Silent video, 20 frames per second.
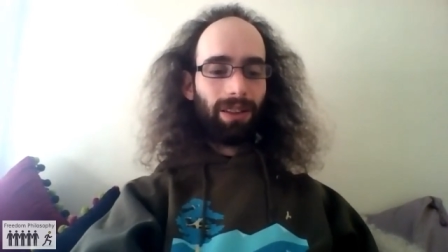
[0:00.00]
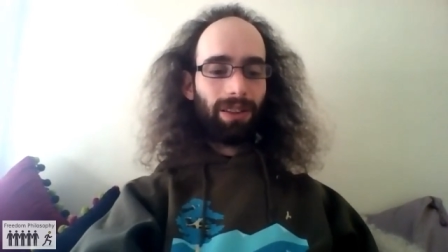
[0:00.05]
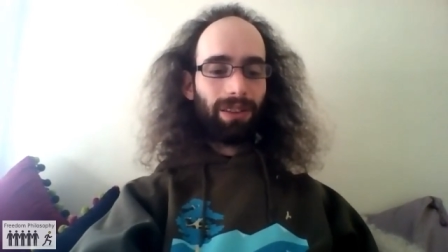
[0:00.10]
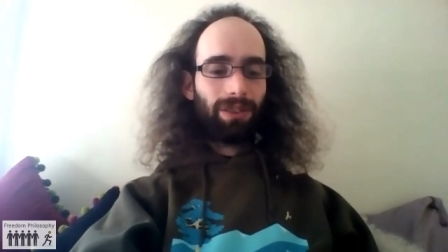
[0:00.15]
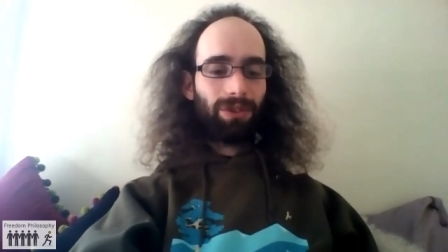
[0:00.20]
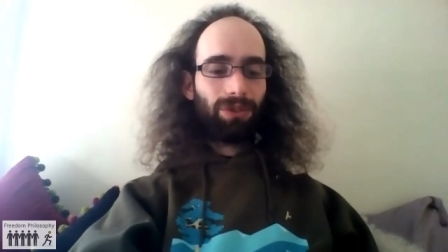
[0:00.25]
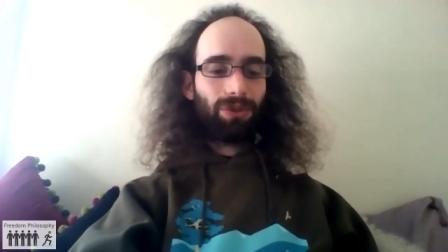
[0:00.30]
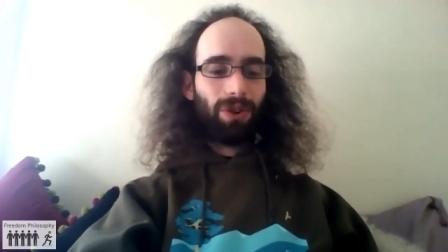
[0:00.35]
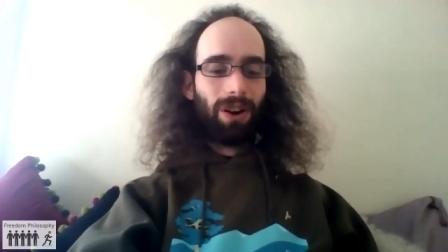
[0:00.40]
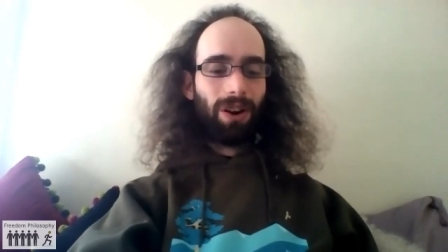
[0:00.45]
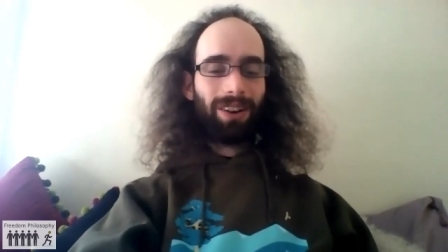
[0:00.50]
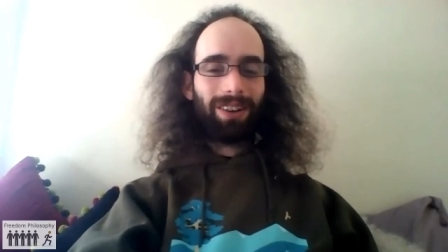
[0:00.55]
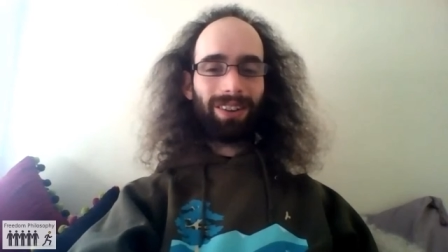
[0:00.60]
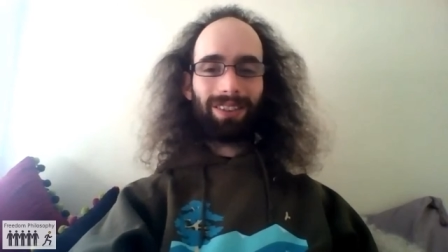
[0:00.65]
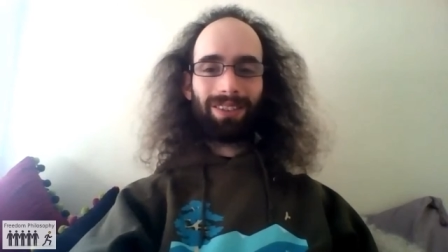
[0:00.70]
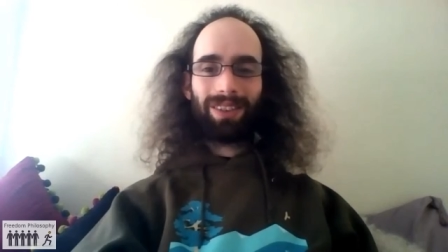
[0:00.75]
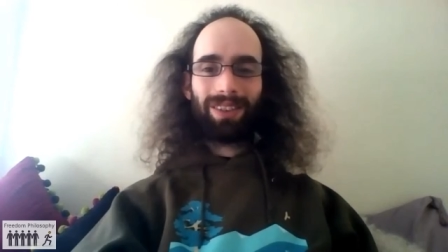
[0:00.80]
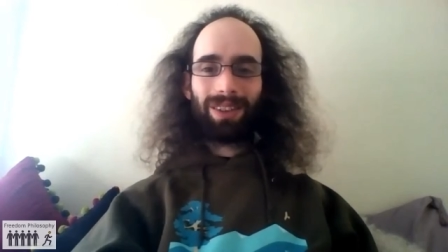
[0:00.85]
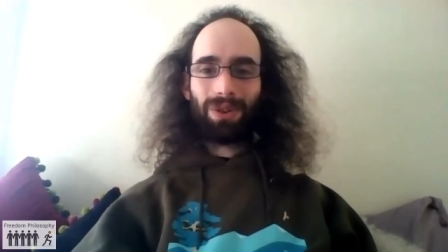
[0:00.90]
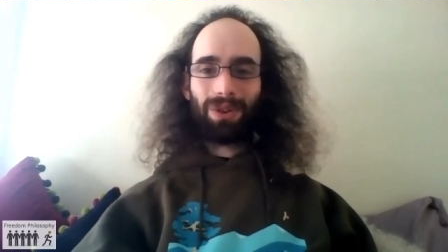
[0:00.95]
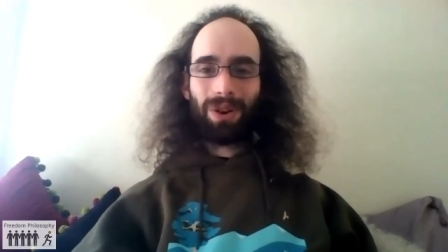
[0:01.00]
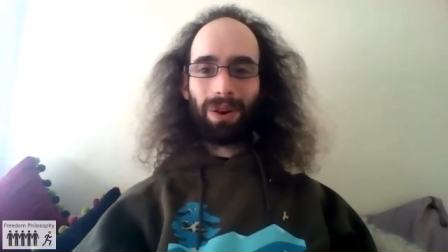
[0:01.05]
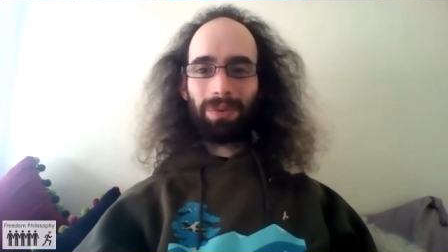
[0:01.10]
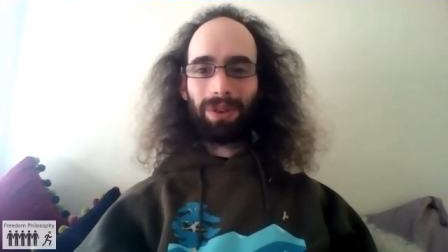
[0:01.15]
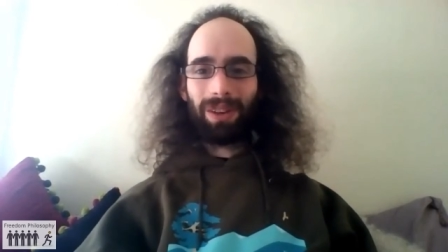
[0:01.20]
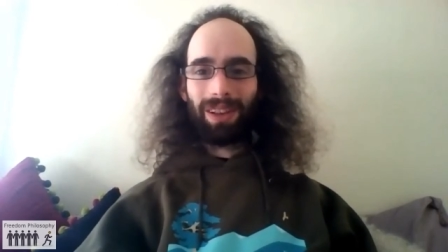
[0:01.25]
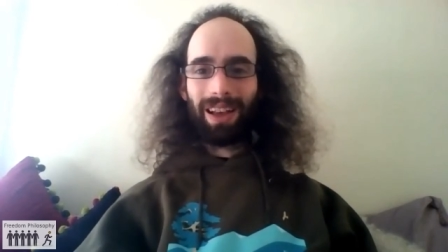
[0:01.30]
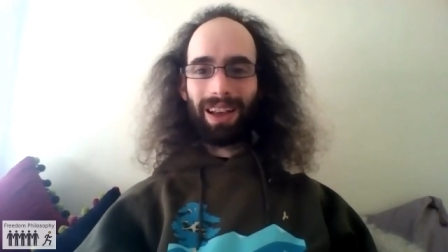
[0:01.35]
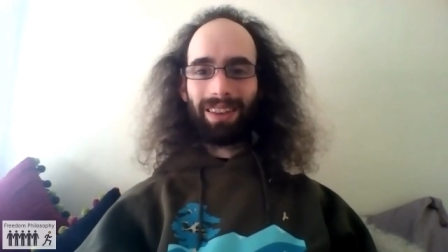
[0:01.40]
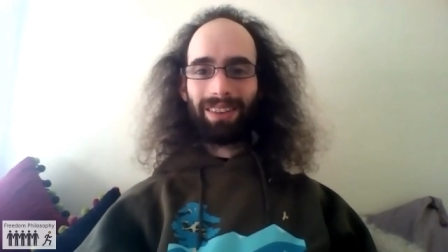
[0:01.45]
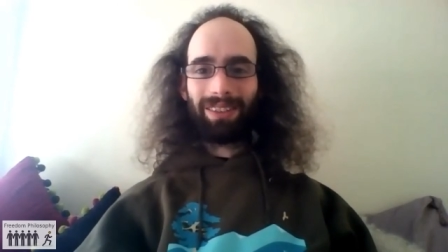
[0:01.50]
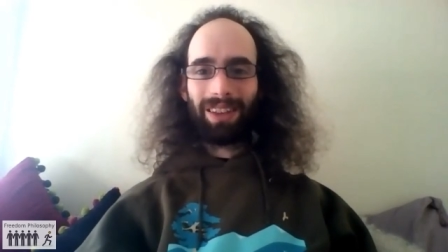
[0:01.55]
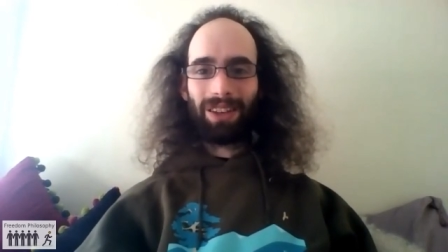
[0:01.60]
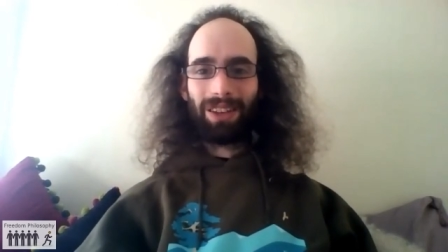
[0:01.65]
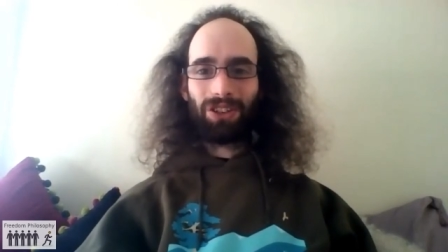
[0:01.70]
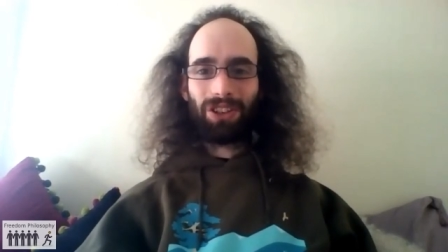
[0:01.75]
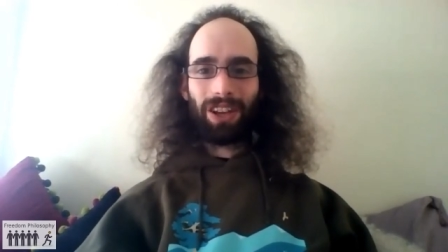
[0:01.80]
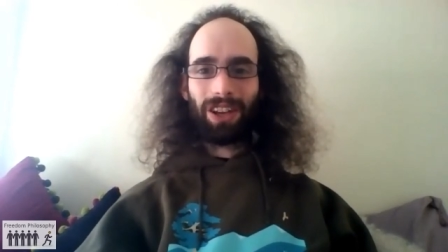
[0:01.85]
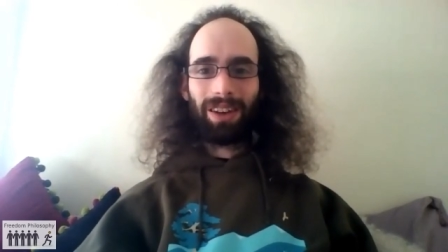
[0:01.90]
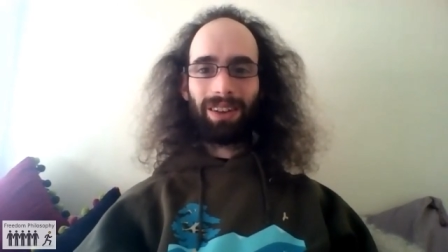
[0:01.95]
drug
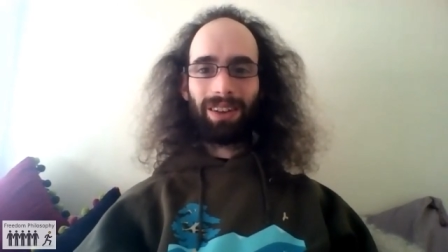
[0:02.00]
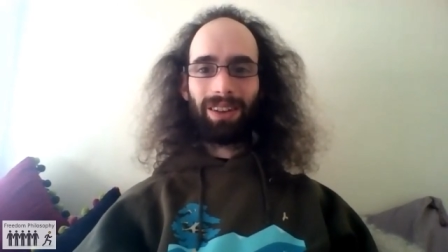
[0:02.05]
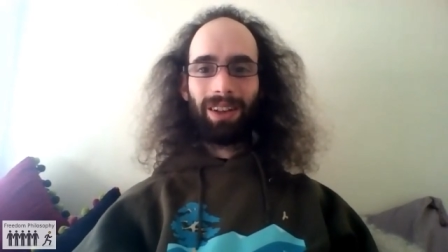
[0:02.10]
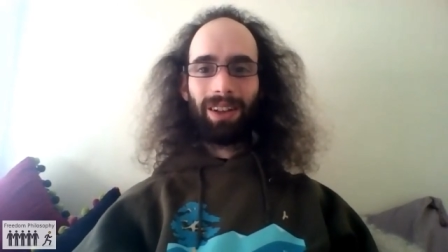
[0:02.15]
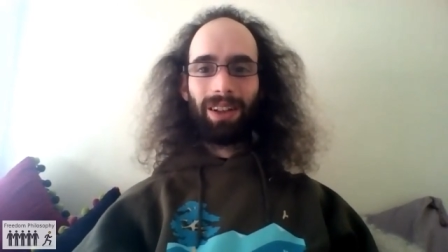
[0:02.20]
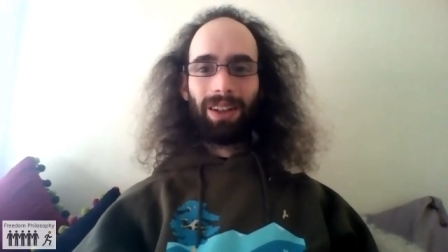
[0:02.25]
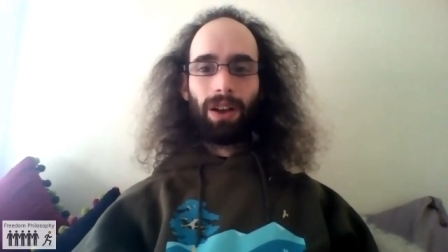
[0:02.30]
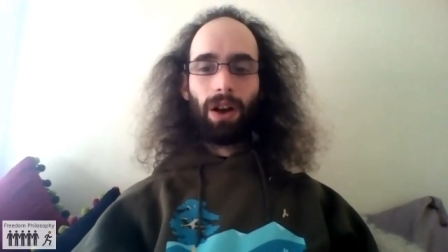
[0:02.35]
decriminalisation.